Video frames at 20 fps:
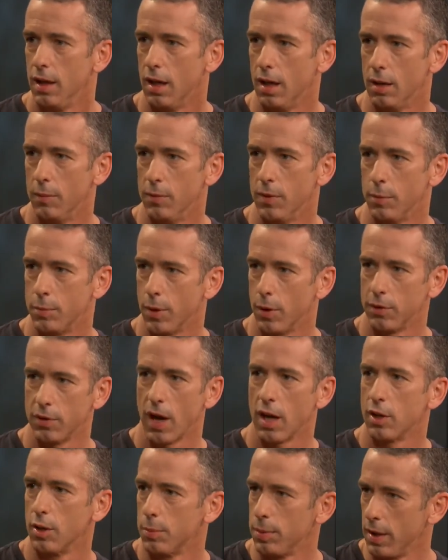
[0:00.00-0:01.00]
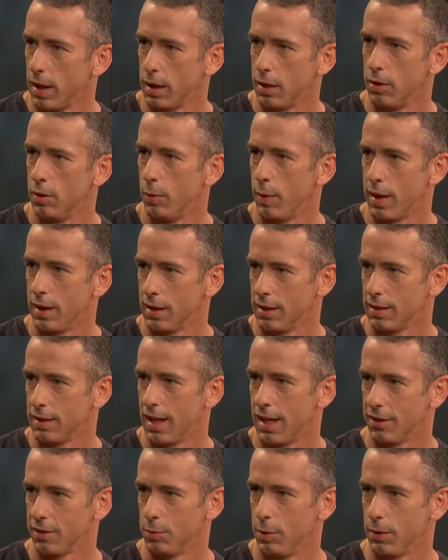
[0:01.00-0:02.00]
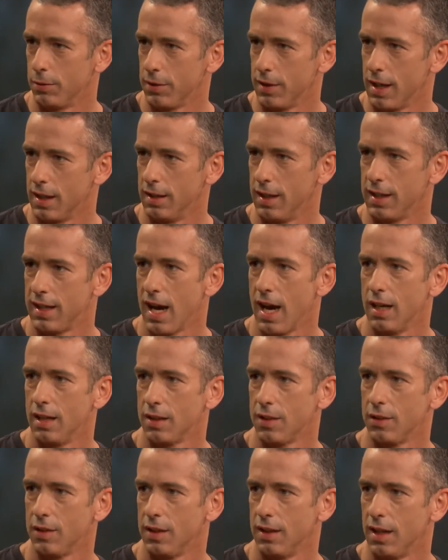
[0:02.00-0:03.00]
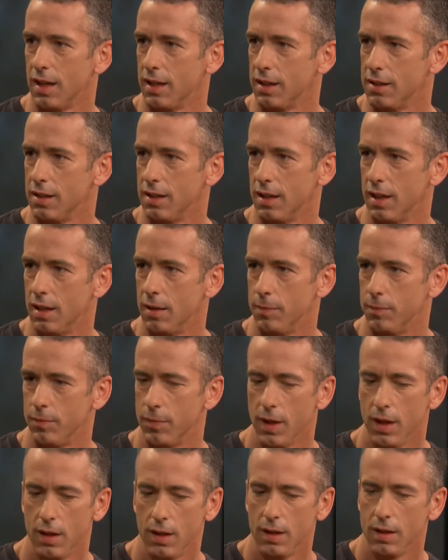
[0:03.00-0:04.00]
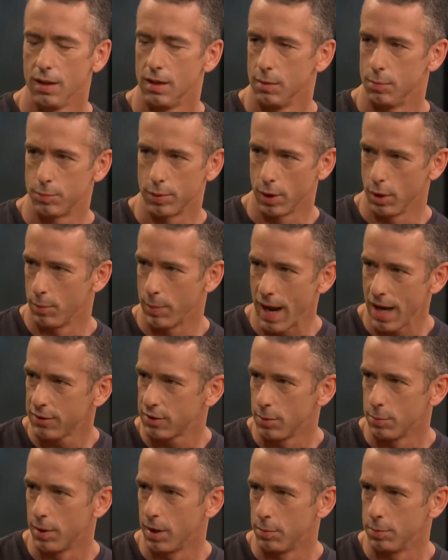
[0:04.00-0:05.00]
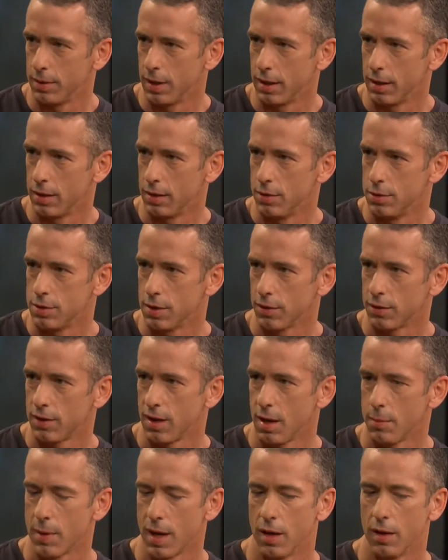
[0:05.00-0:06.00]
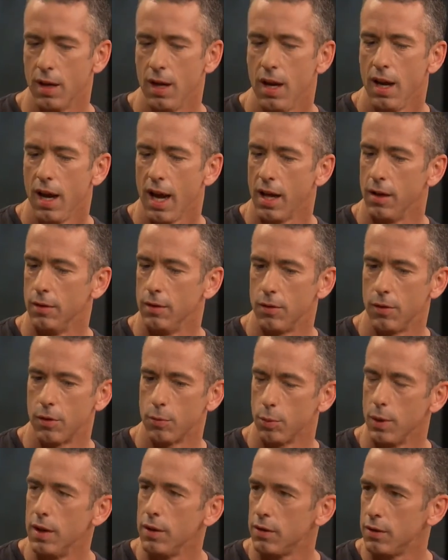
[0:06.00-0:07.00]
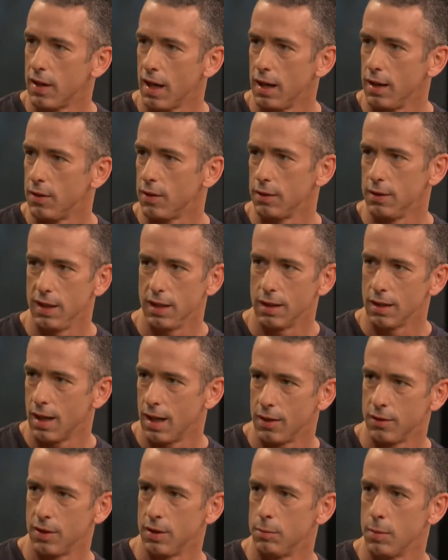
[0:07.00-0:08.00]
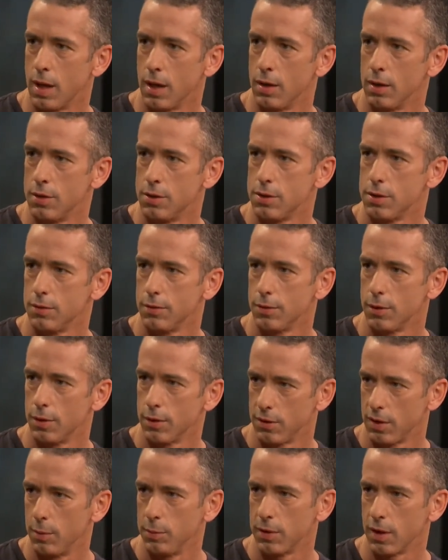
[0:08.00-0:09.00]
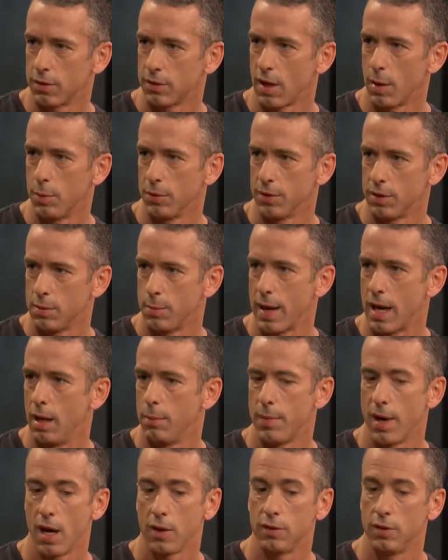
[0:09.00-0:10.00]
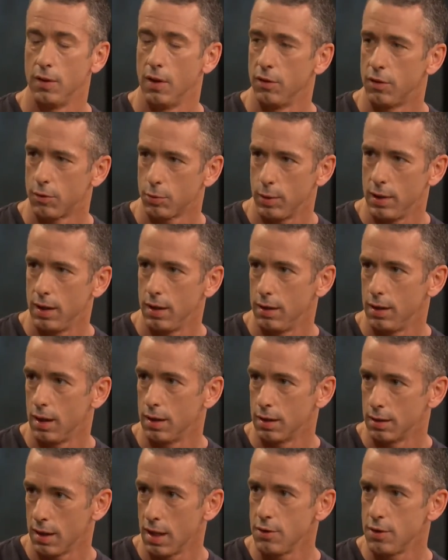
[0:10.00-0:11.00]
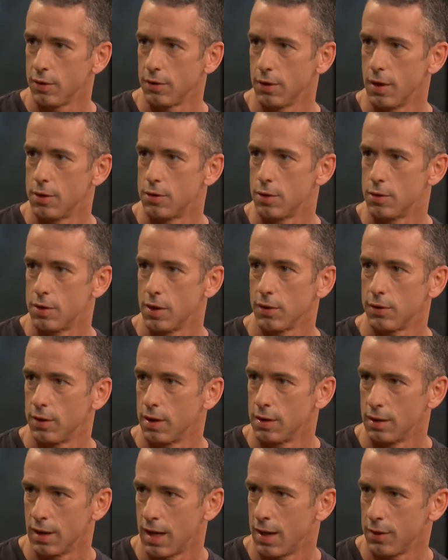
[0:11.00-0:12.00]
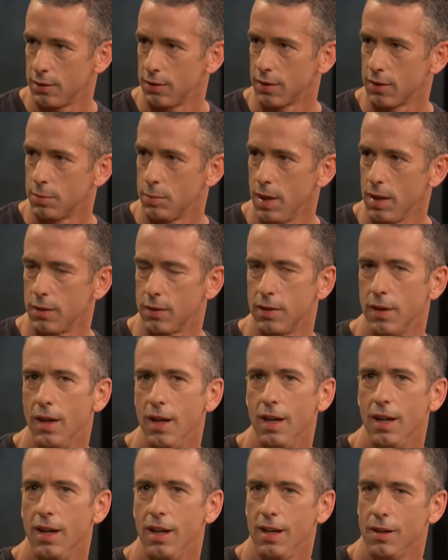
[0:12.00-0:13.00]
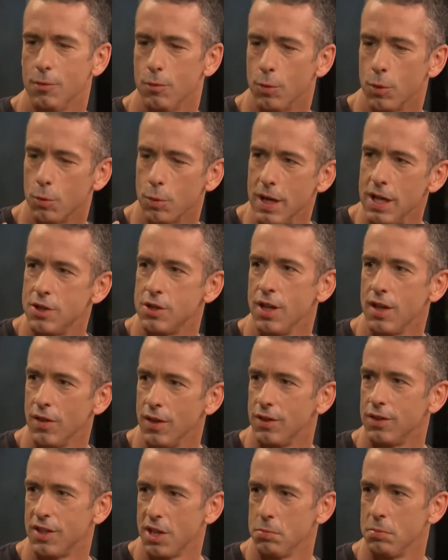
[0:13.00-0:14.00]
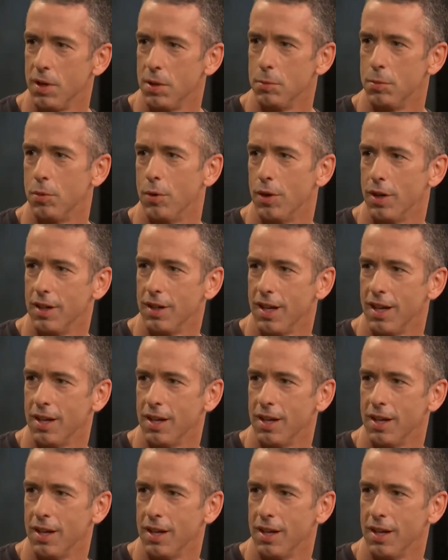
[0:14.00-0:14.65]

um, the pro soccer player who went in last week for the LA Galaxy, and um, the pro basketball player who just came out, and three states legalizing marriage for same sex couples at the ballot box, and then three in the legislature just in the last six months. We're reaching this tipping point,